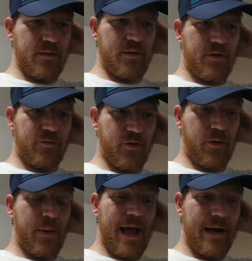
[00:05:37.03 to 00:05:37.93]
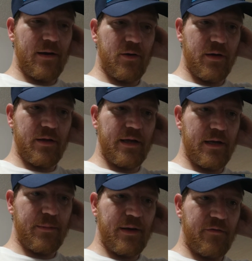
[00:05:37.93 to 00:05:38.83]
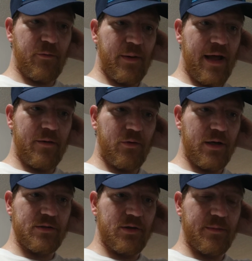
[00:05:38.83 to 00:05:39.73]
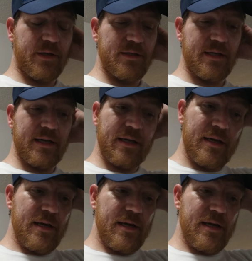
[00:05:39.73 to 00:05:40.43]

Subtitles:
or for their patent on it. They had to pay for patent rights on it because they